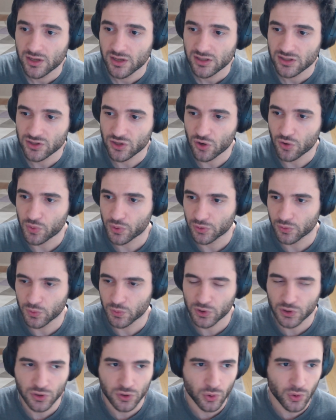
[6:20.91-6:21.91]
So
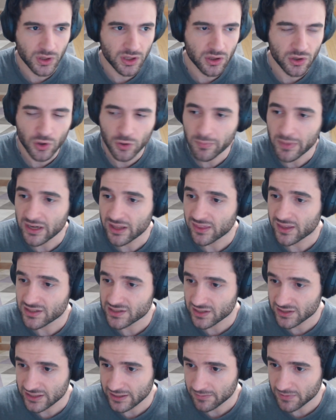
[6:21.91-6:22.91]
we're doing, many things
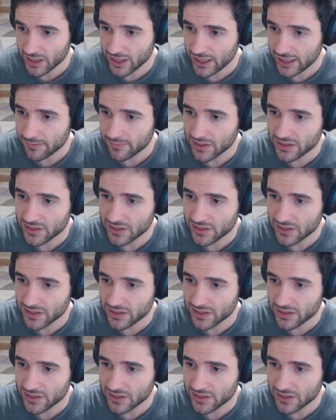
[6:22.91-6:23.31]
at the same time.